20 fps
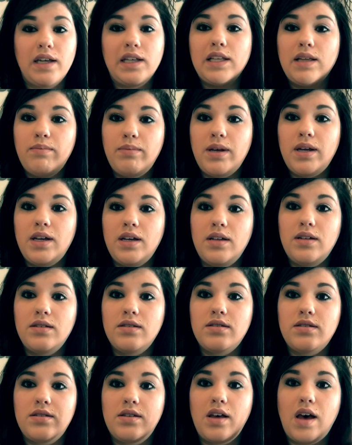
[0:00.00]

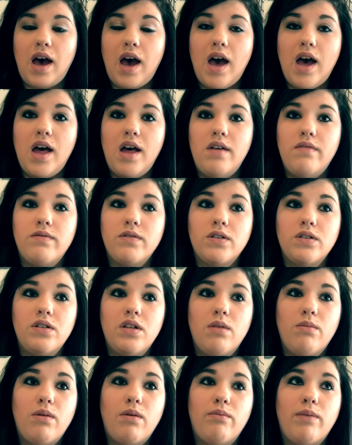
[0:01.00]
clip-ins, I've glued
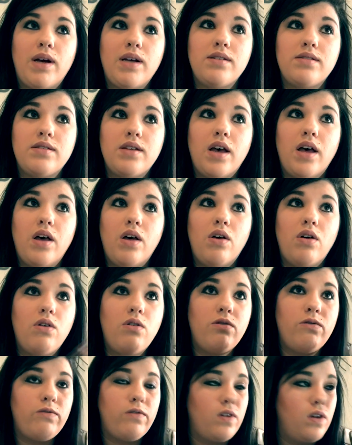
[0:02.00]
them in
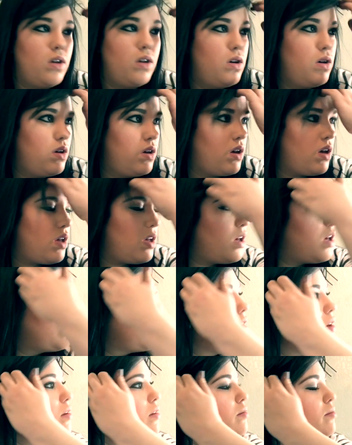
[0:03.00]
myself,
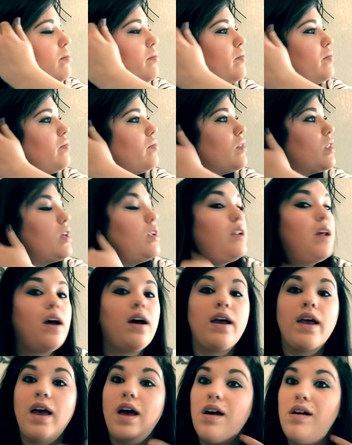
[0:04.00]
and now
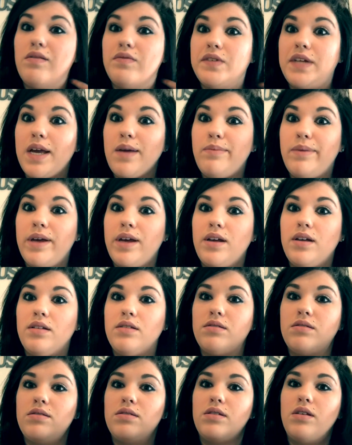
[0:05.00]
I have
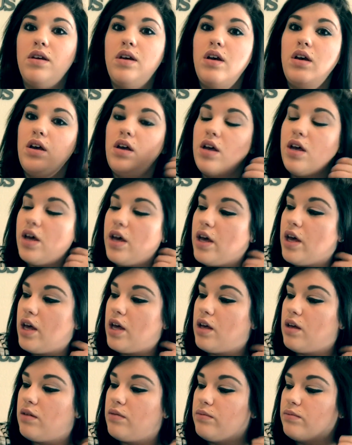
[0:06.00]
tape-ins.
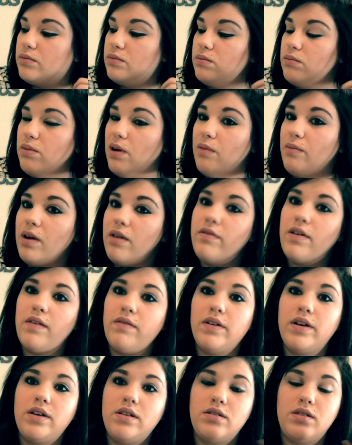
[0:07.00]
But my
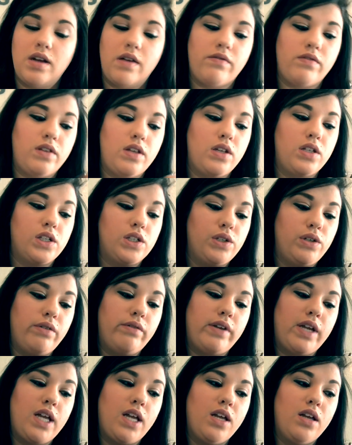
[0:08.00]
favorite is definitely
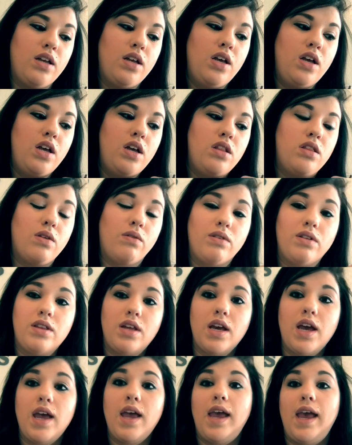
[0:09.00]
gluing. The only
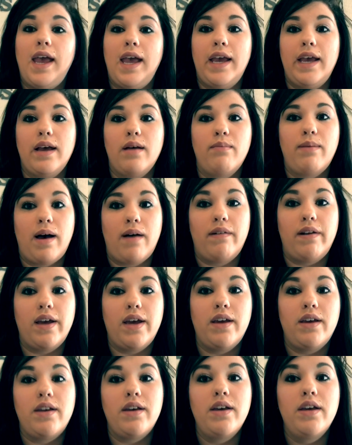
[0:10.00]
thing I hate about
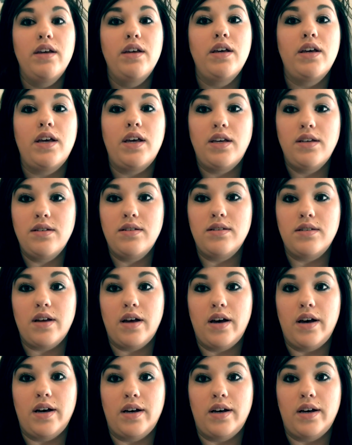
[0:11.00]
it is